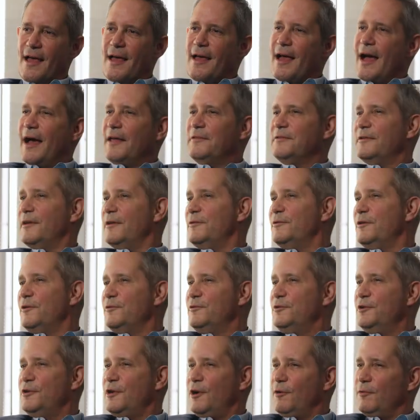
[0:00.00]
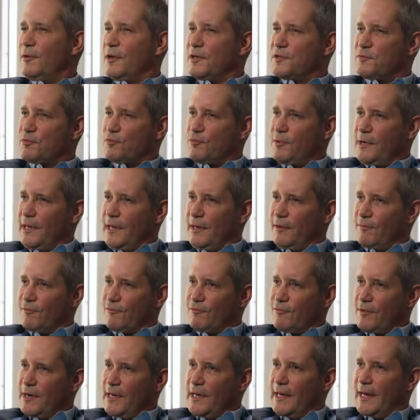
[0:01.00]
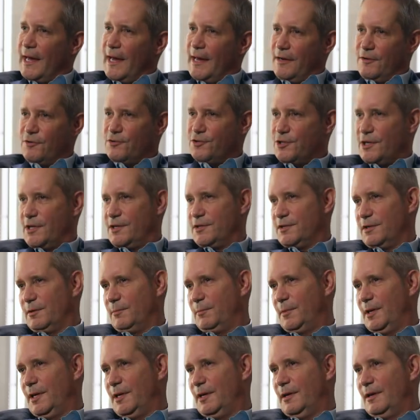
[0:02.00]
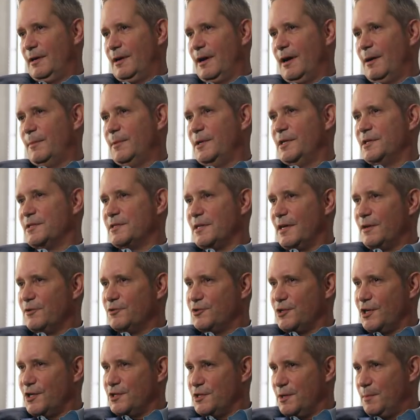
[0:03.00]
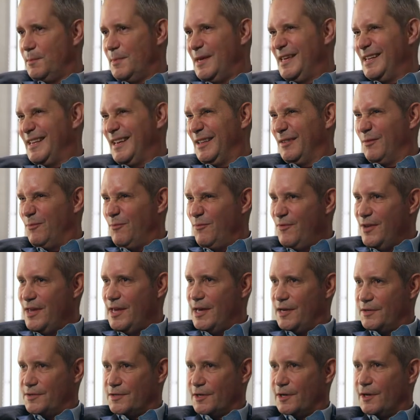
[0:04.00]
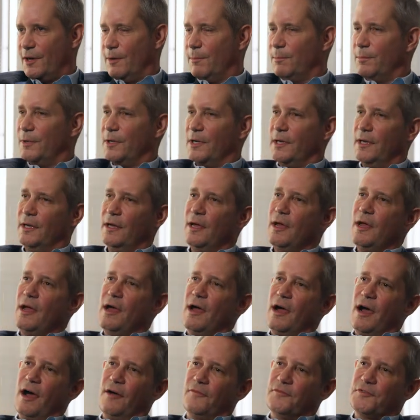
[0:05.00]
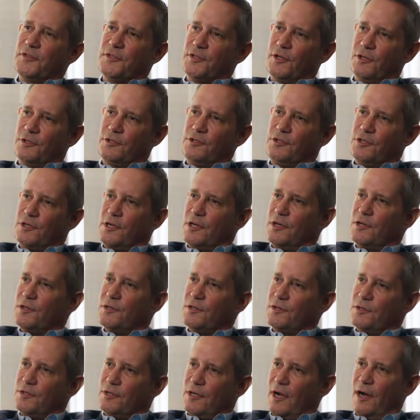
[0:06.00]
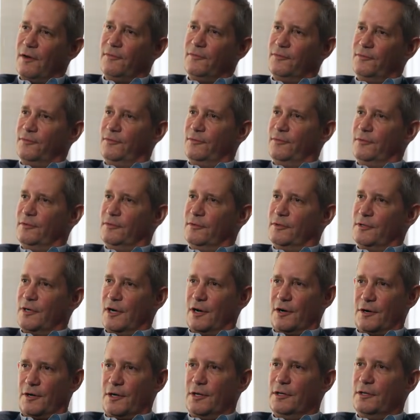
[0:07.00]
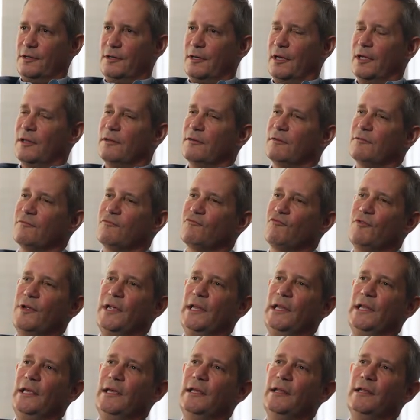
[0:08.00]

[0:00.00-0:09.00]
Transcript: And, and, you know, it's really, really energizing me. I mean, it's energizing me that we as a company have such a tough target and really